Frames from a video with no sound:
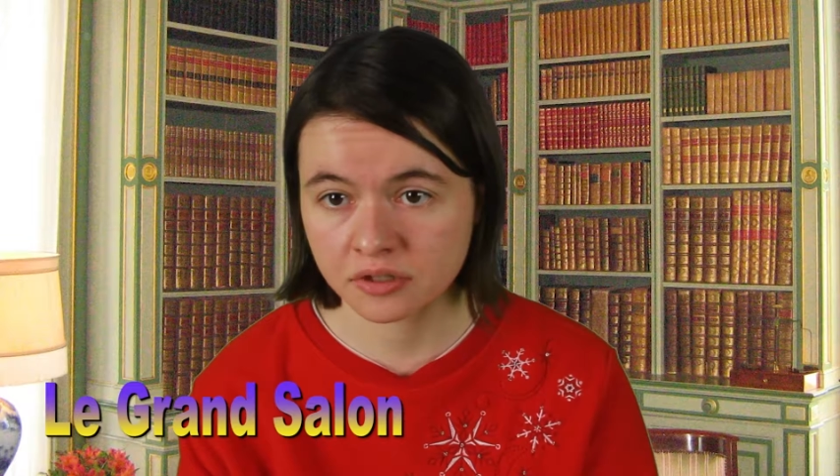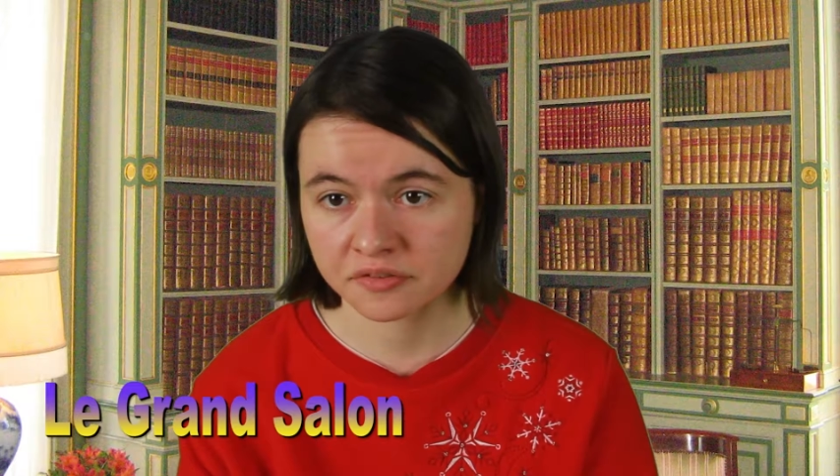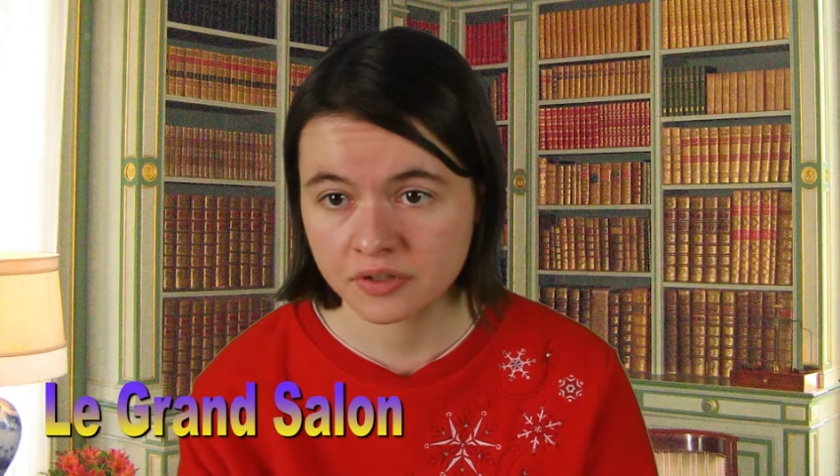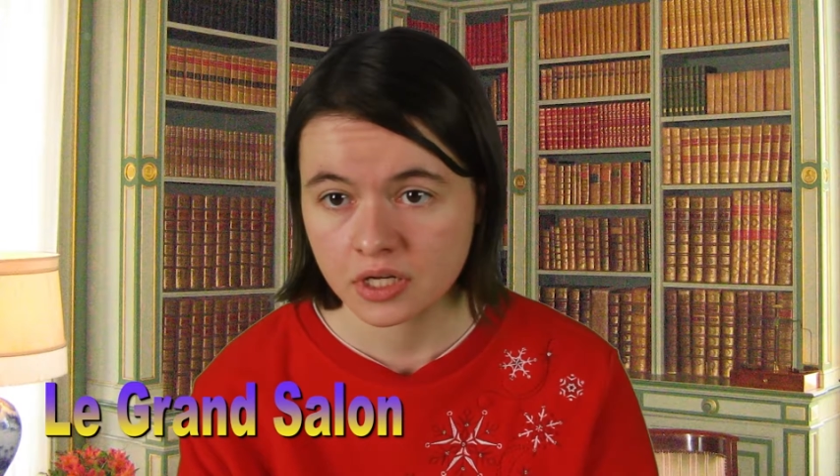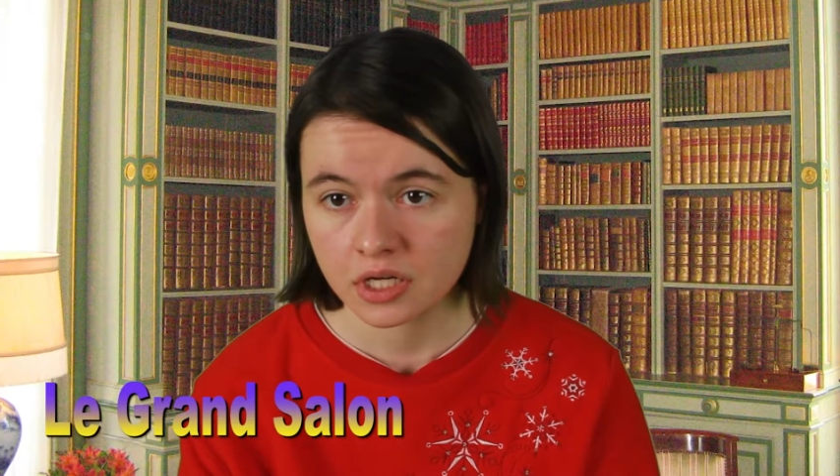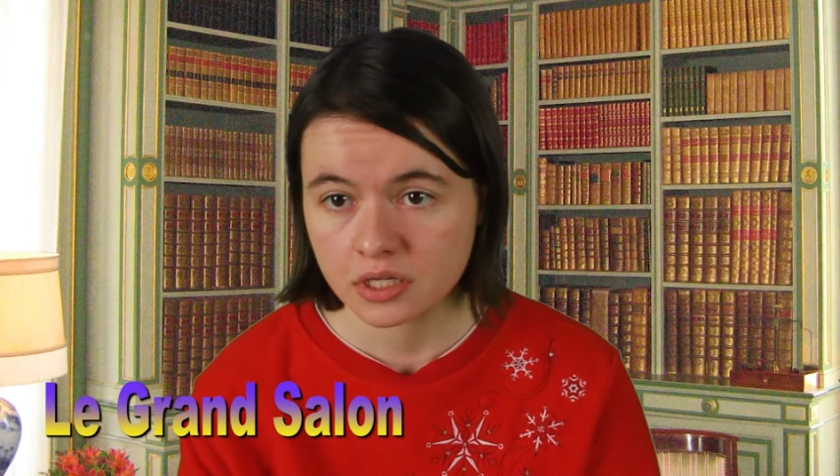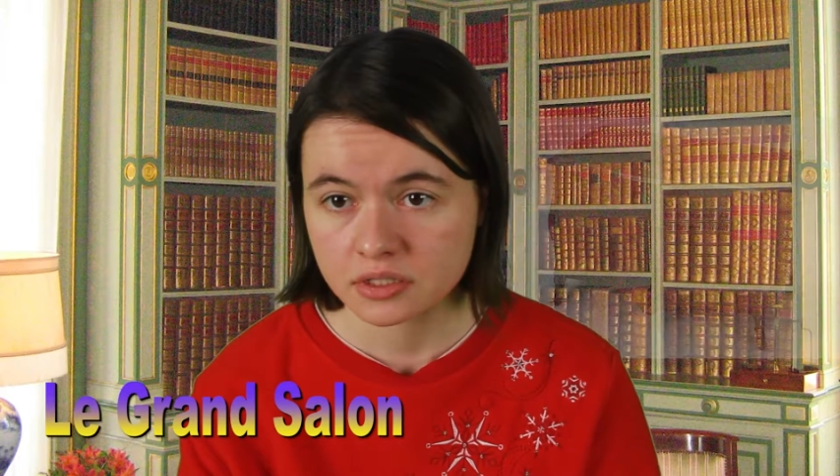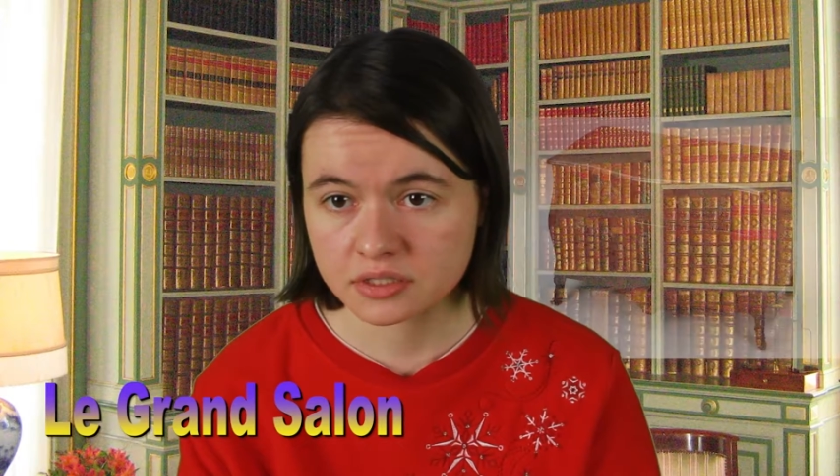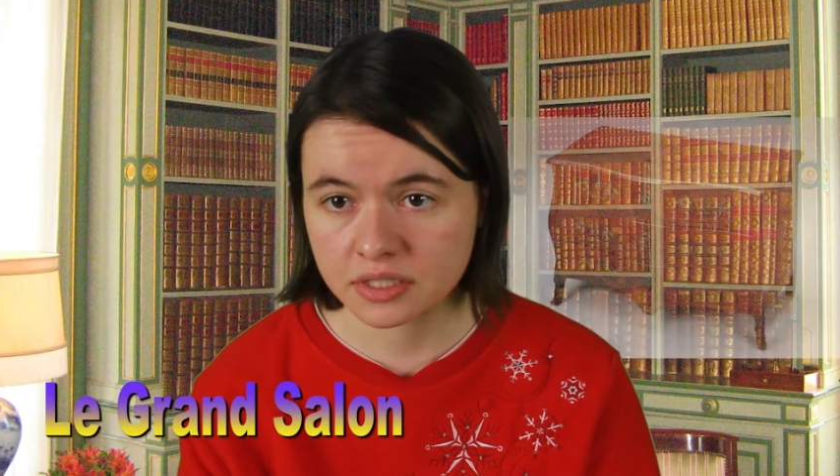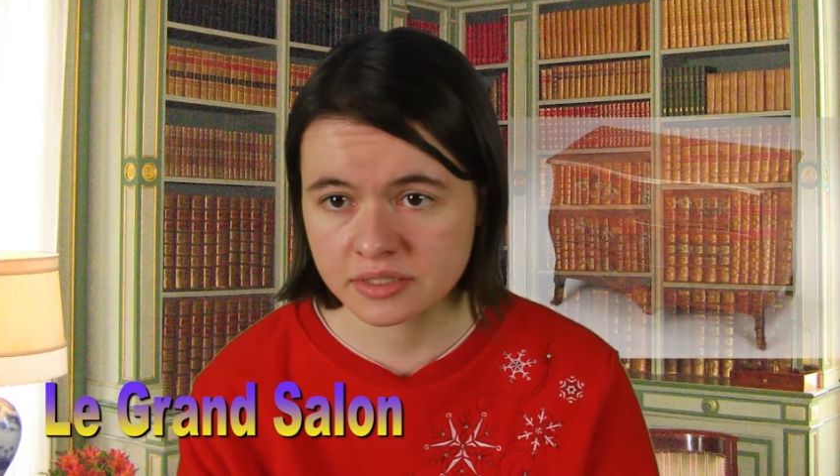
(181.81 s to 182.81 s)
of
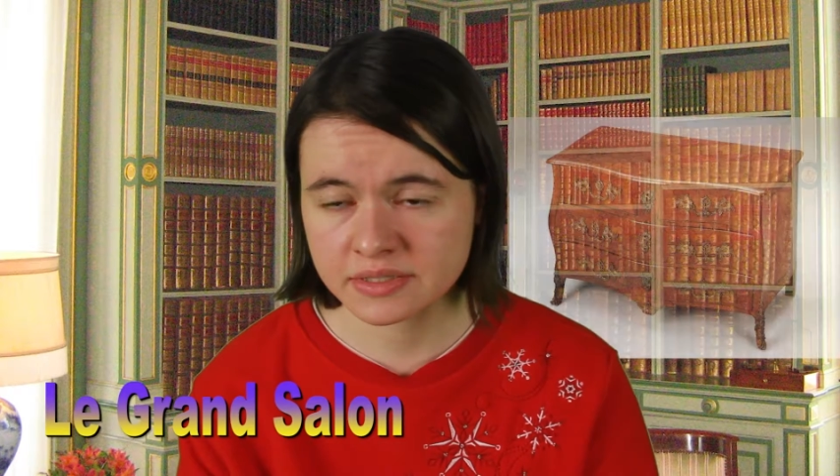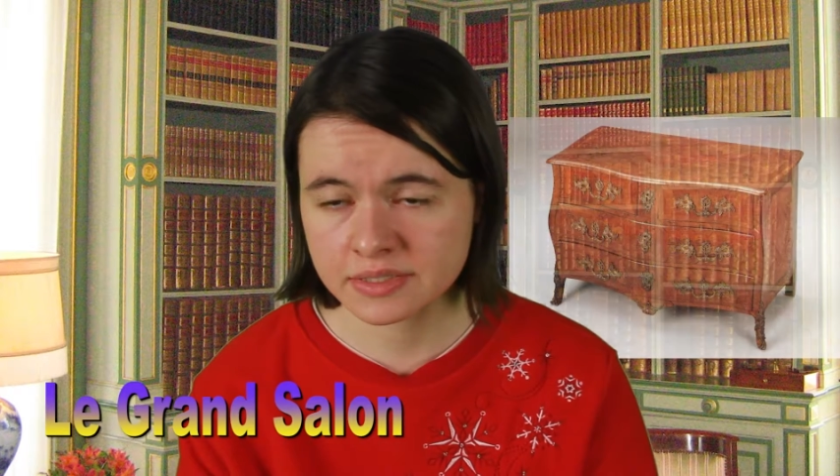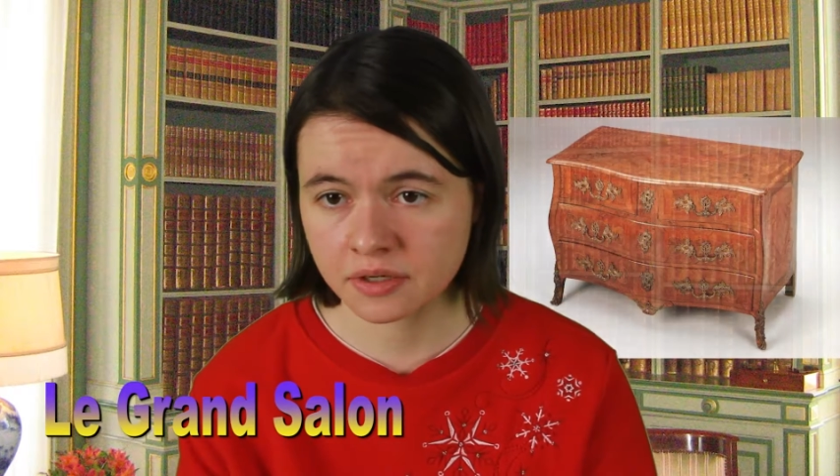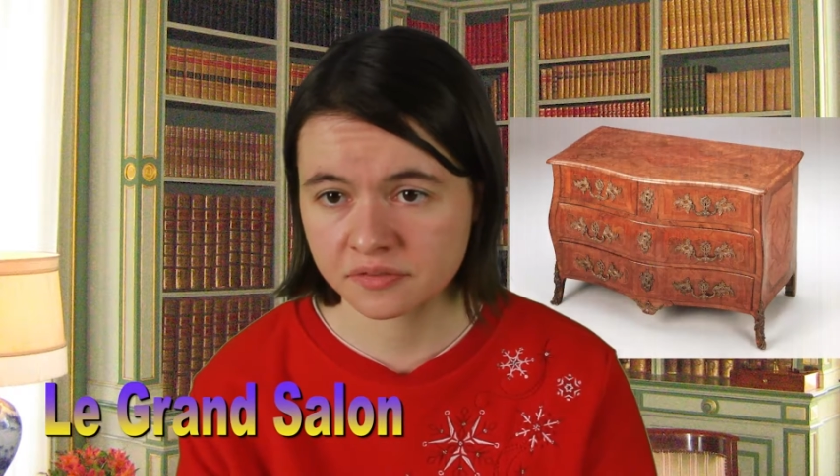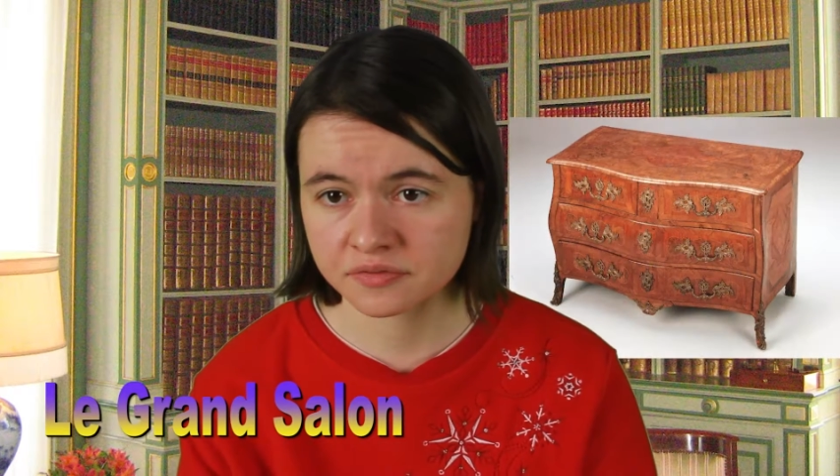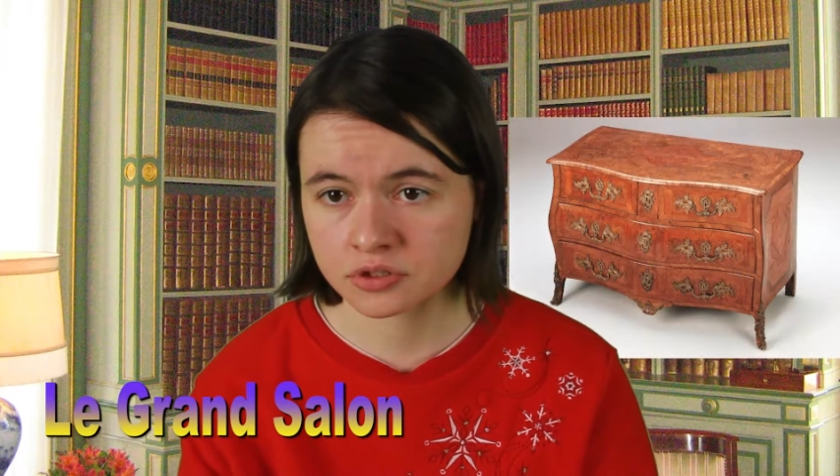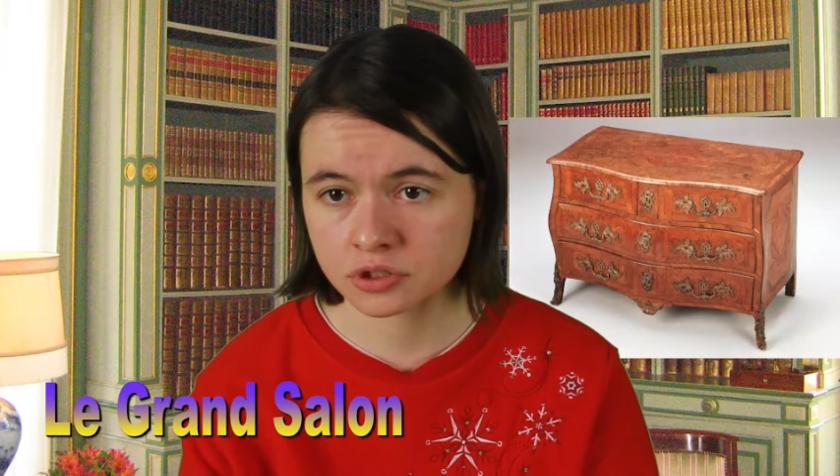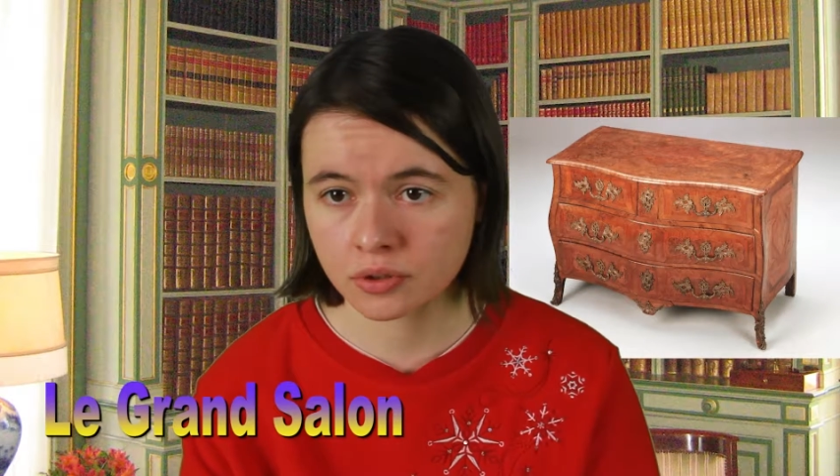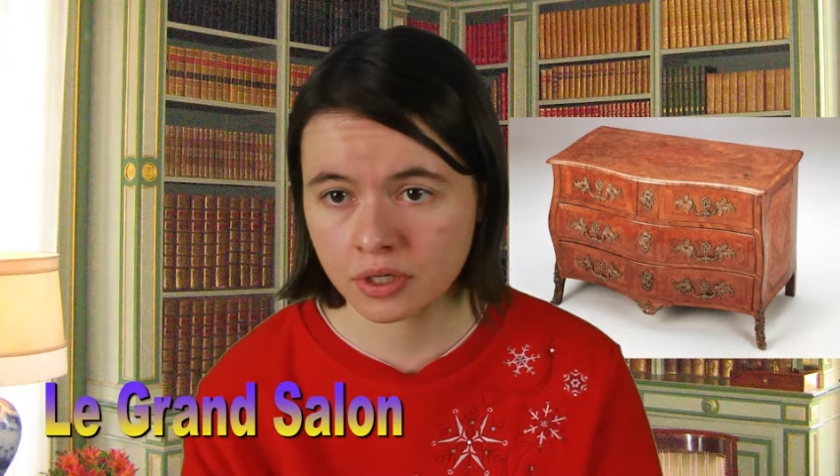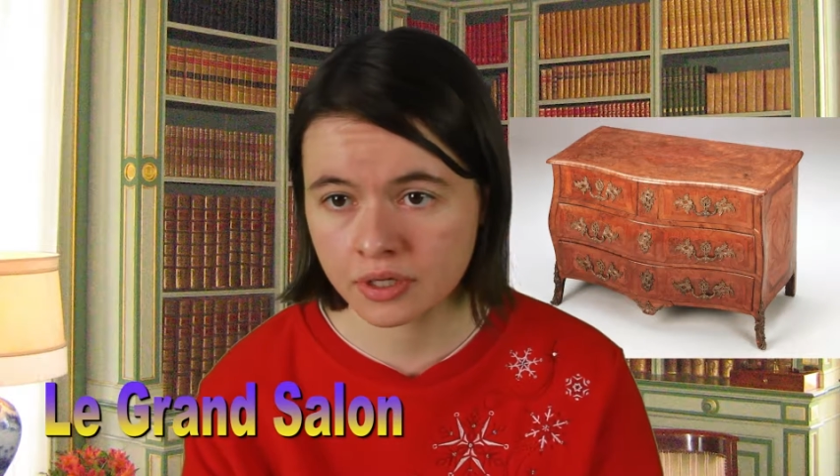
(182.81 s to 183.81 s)
chests of
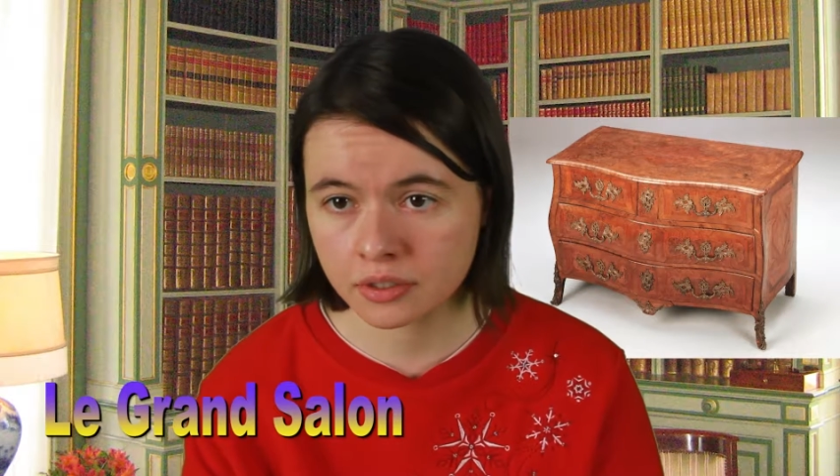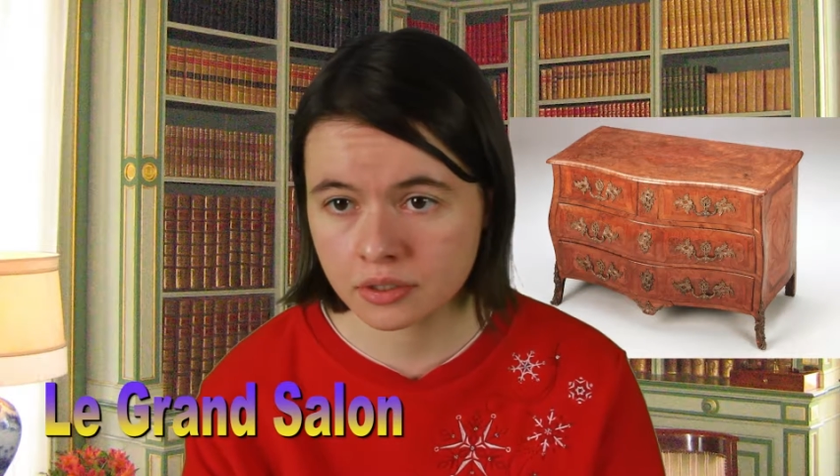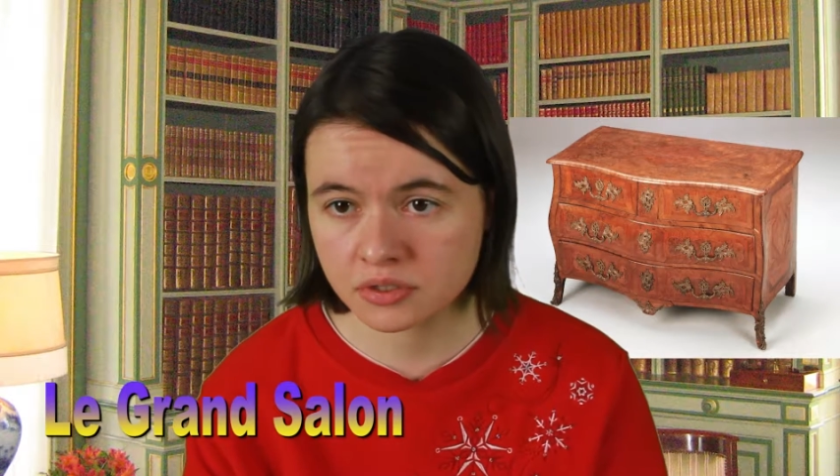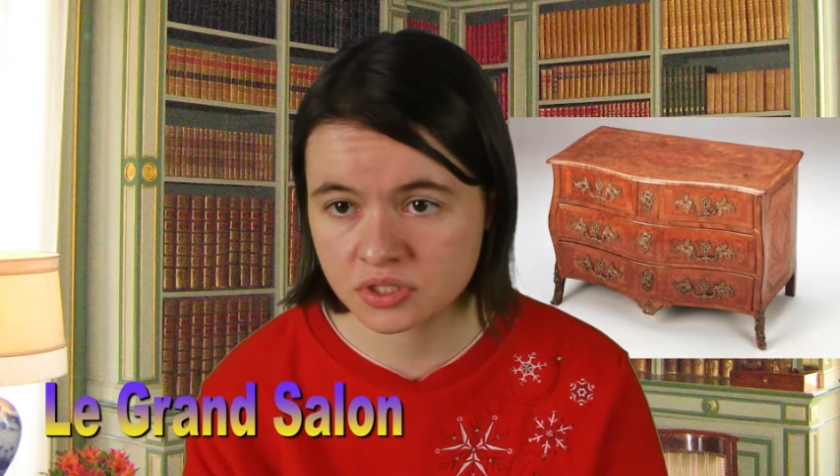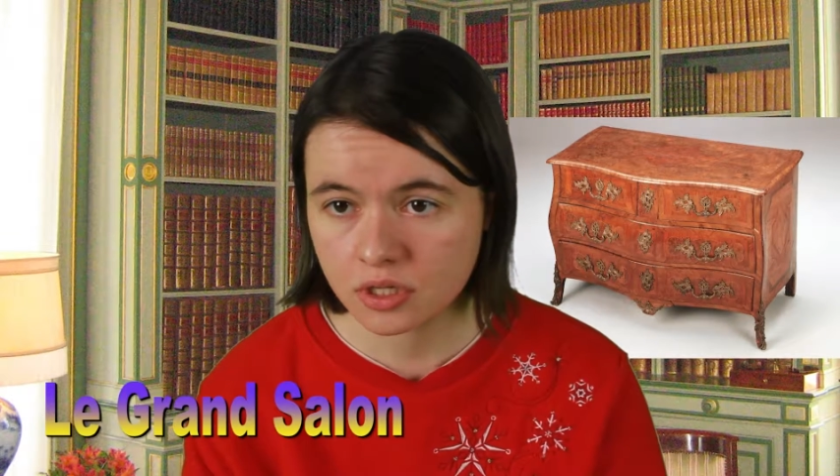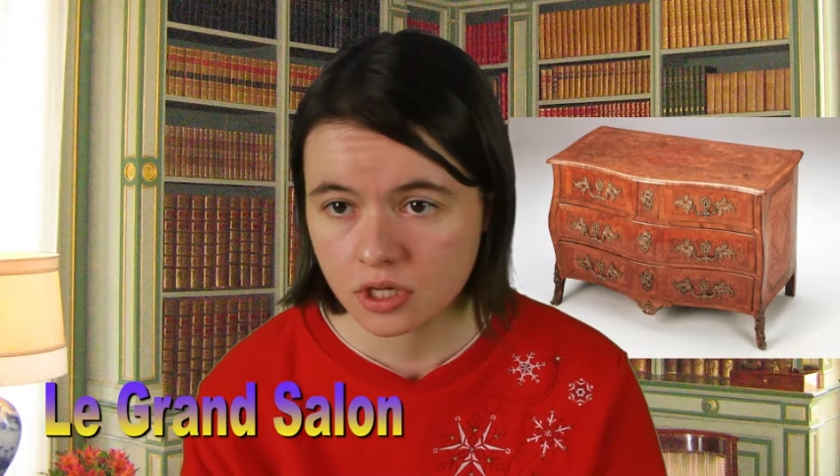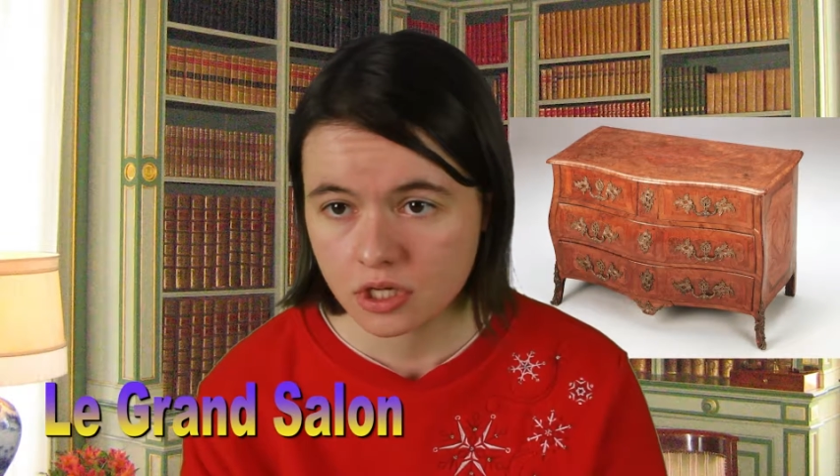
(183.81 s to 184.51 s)
drawers,